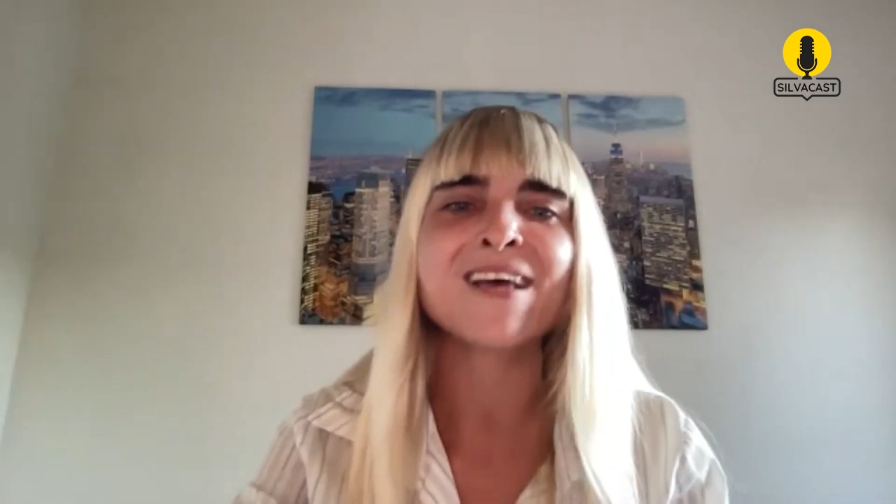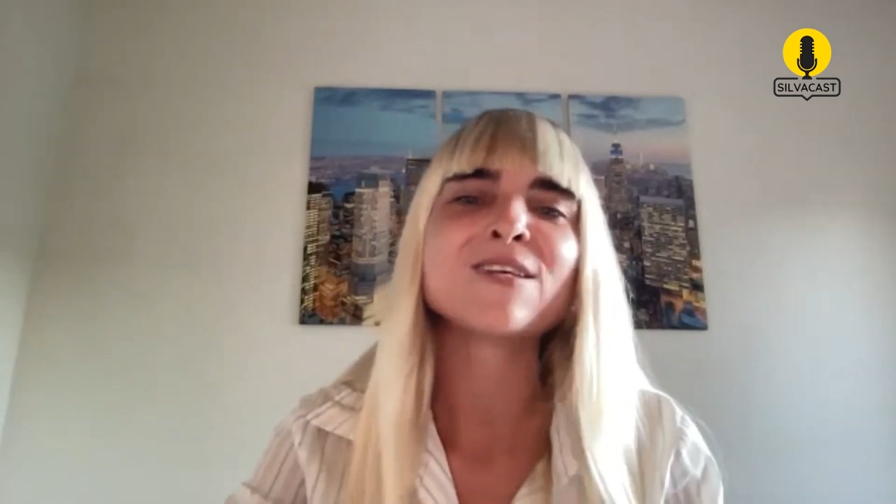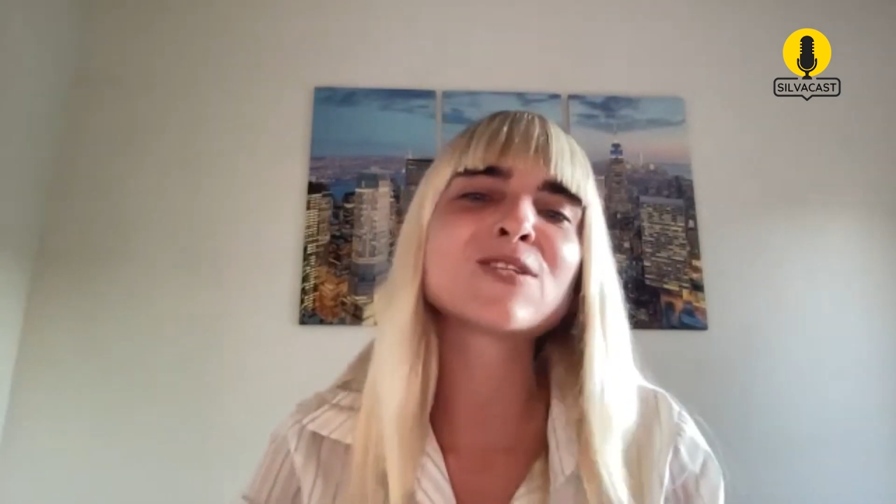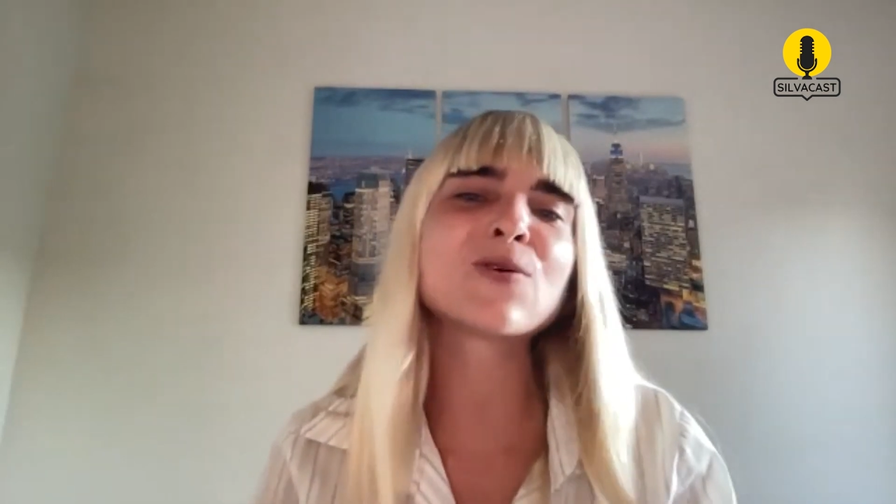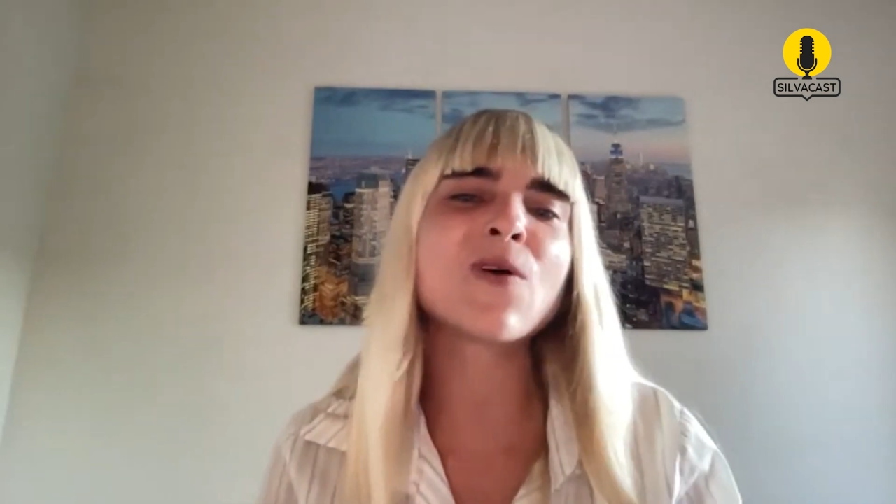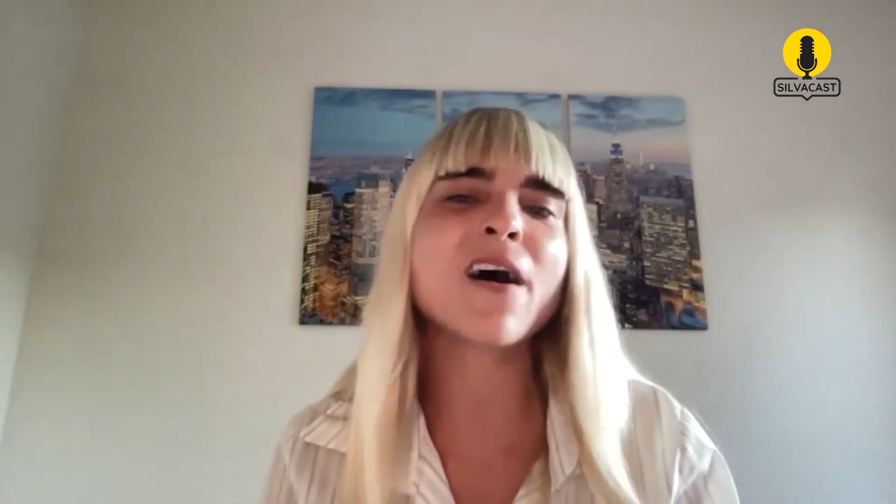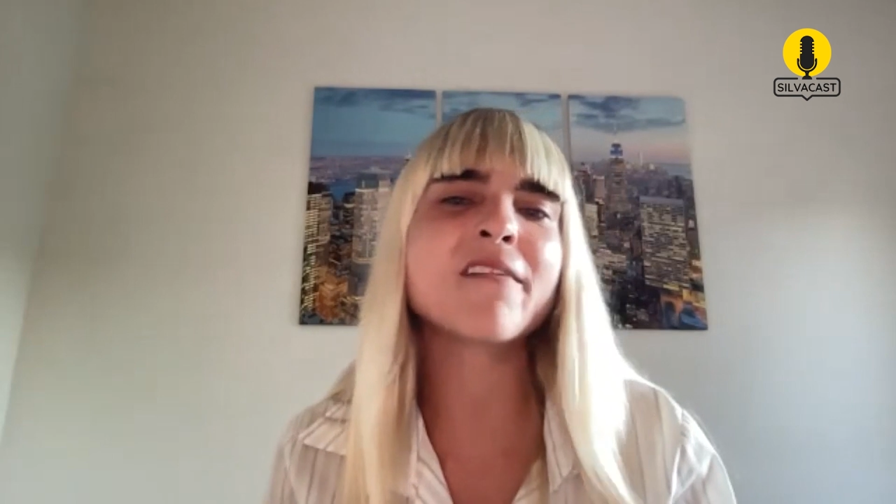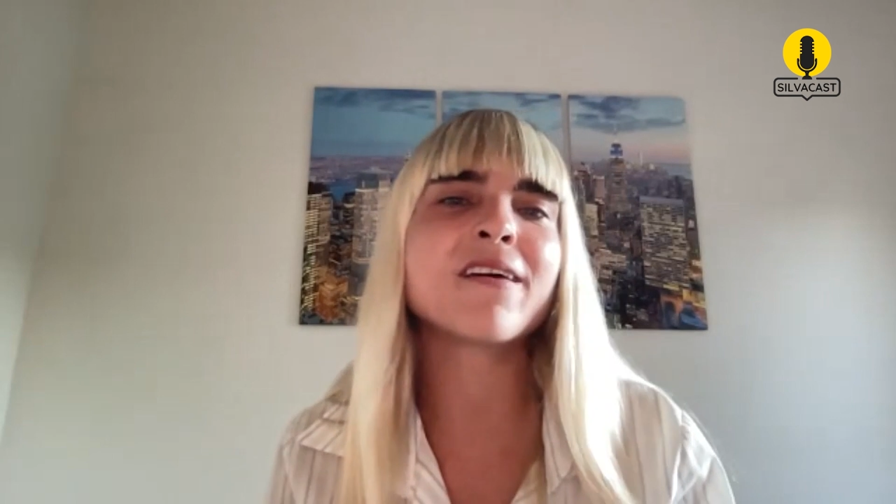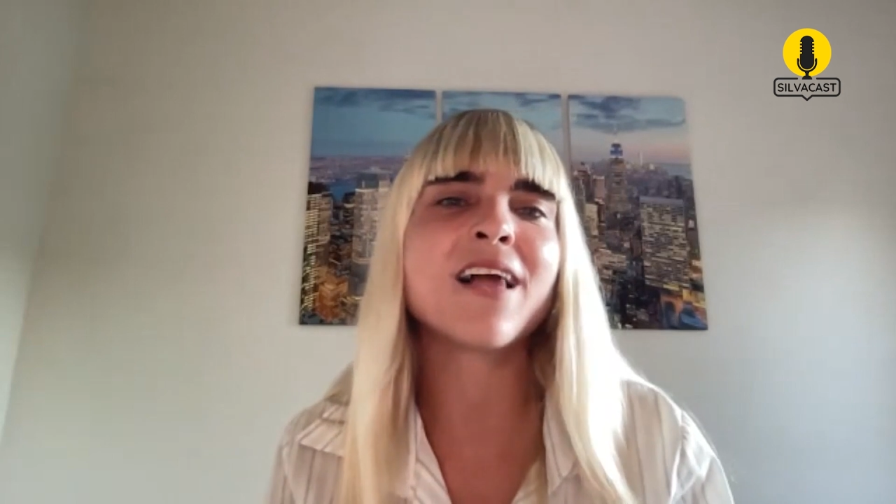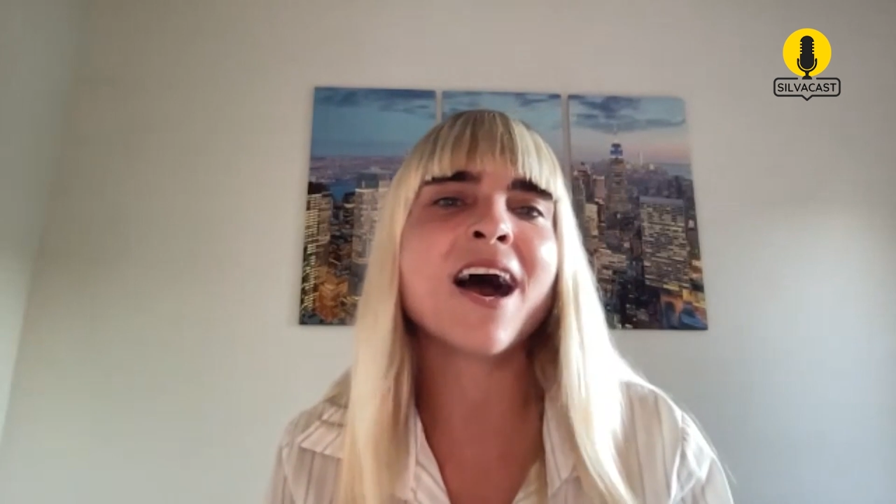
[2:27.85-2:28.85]
So I
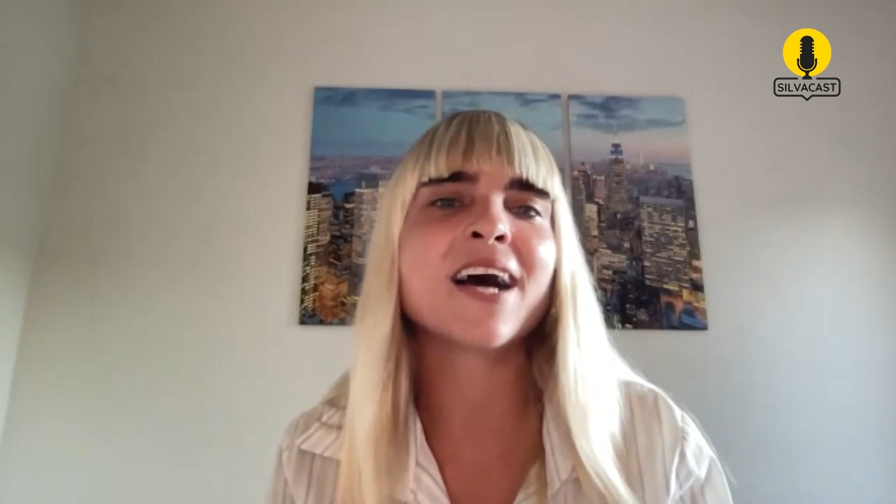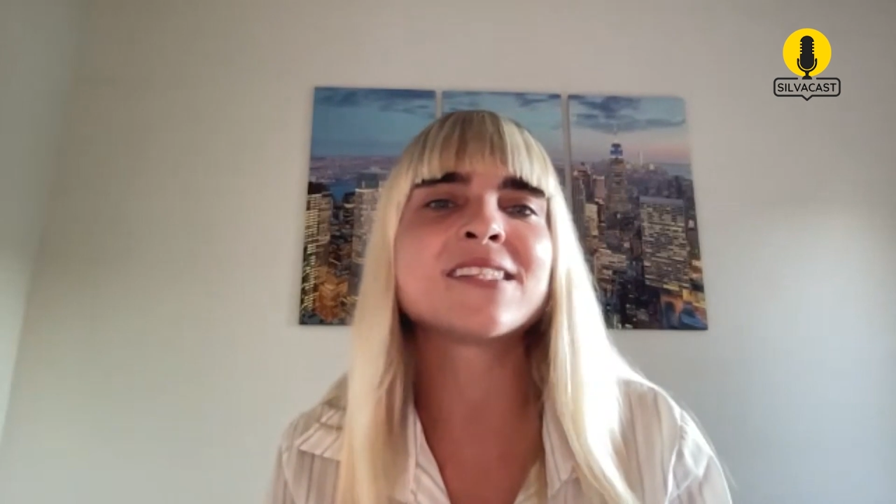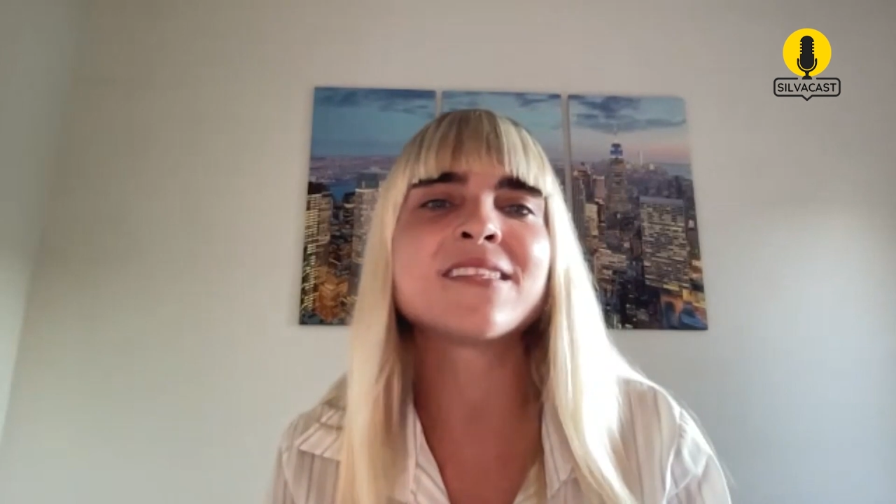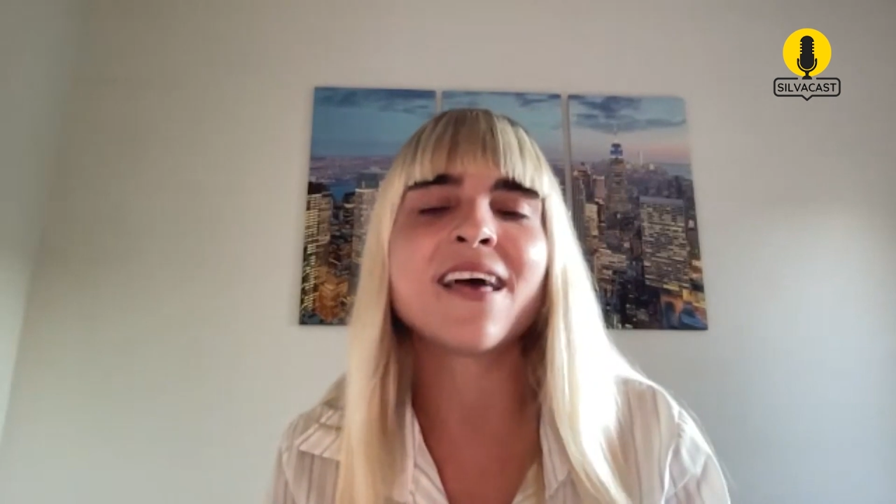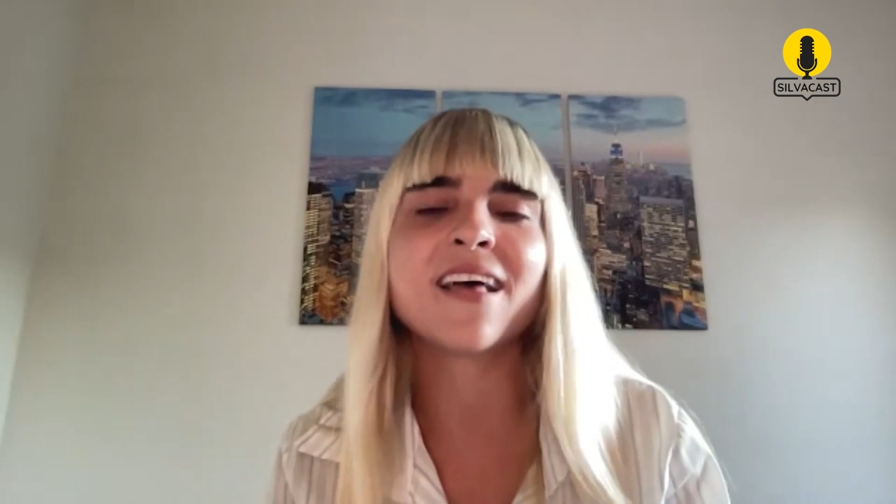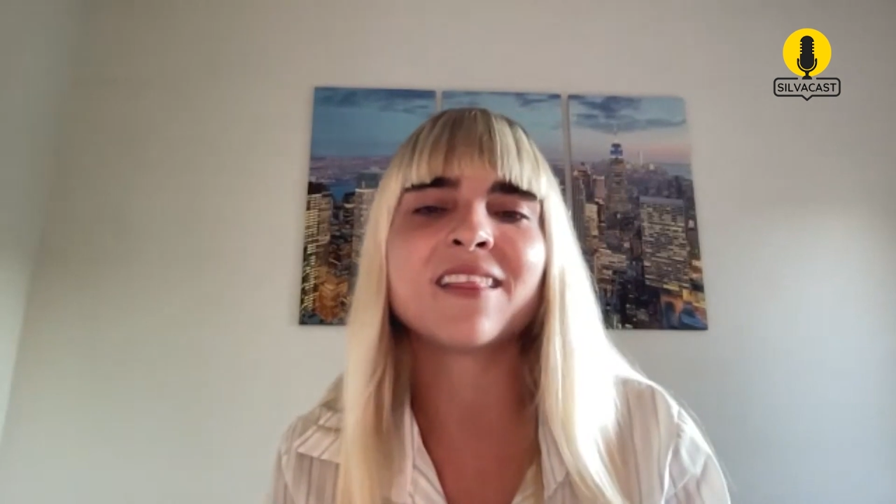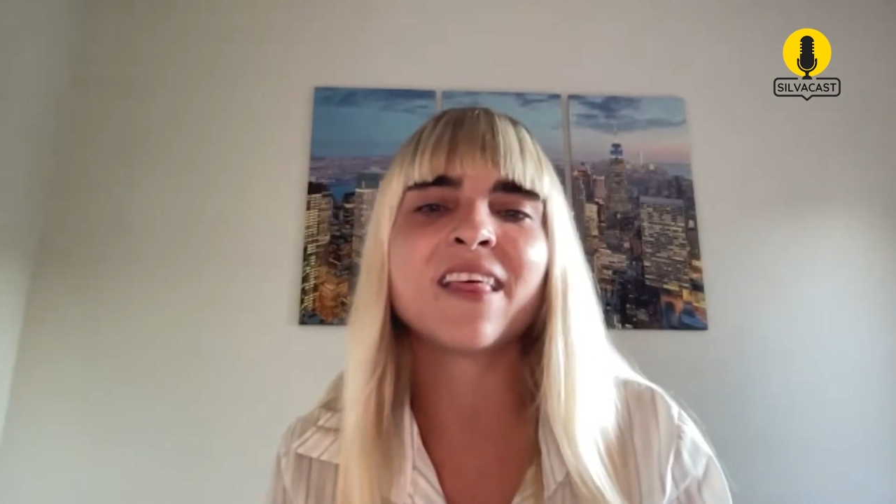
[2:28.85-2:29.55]
realized that